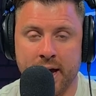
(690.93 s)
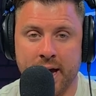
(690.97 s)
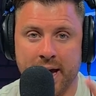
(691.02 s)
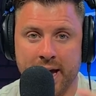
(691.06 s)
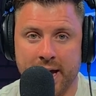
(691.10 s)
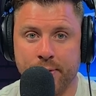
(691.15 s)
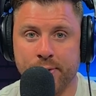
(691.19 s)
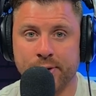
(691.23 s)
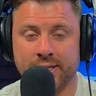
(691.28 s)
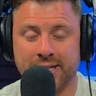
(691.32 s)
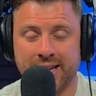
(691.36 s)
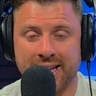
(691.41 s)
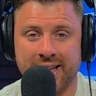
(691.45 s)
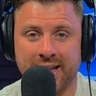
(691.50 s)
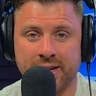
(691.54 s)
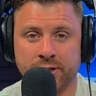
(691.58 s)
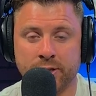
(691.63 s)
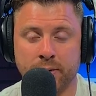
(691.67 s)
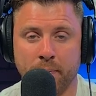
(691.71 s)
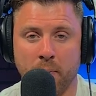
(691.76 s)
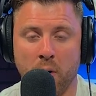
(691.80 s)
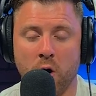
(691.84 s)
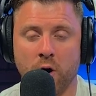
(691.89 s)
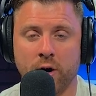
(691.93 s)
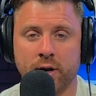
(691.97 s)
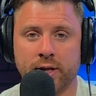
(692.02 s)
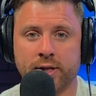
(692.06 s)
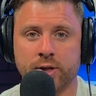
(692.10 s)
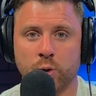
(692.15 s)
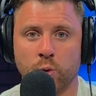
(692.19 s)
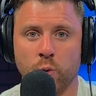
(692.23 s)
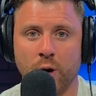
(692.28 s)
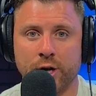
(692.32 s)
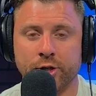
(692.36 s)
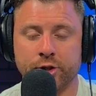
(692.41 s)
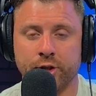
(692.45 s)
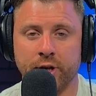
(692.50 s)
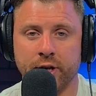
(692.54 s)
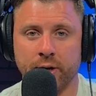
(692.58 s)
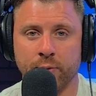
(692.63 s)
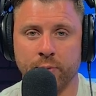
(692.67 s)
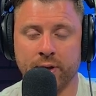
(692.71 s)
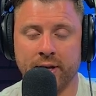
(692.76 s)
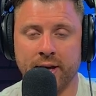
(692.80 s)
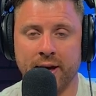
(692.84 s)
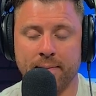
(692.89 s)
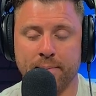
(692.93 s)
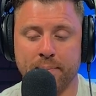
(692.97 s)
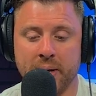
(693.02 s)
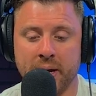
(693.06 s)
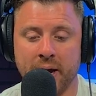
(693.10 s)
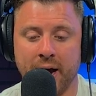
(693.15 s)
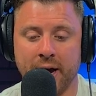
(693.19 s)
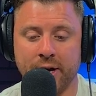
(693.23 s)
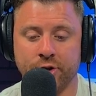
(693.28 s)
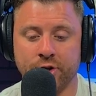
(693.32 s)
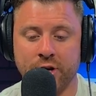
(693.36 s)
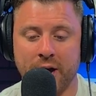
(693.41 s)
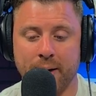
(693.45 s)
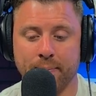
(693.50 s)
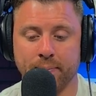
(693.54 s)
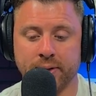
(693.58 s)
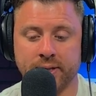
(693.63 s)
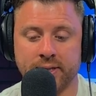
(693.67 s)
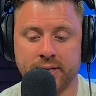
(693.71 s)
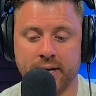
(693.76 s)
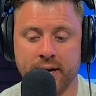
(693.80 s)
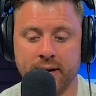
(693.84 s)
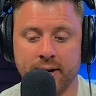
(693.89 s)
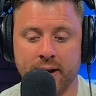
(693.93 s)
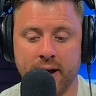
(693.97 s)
He was a part of this questioning with the FBI, Shapley said.